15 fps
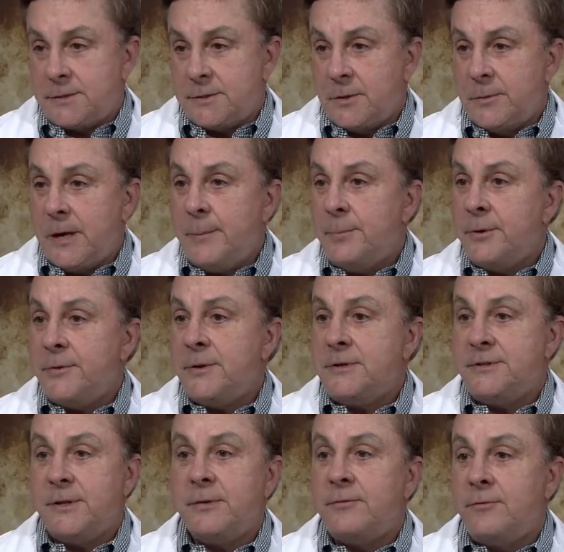So when I put
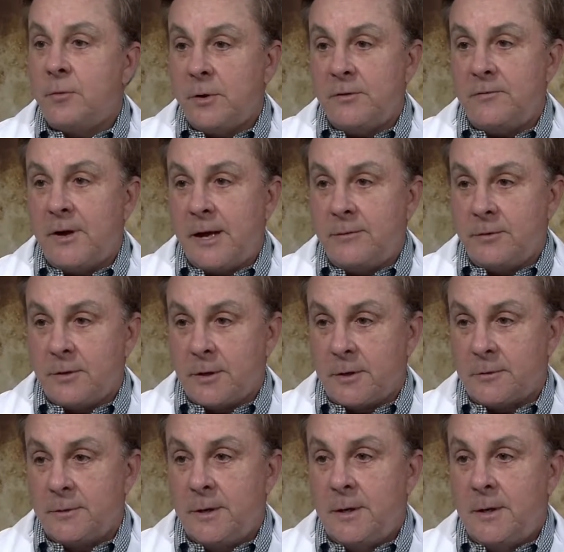this in a
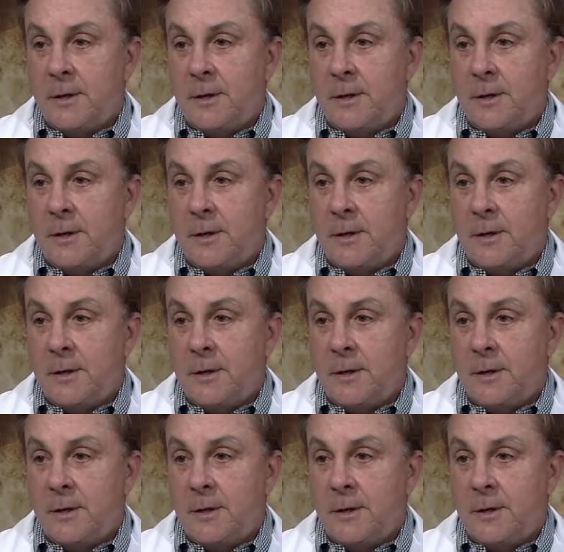45-year-old,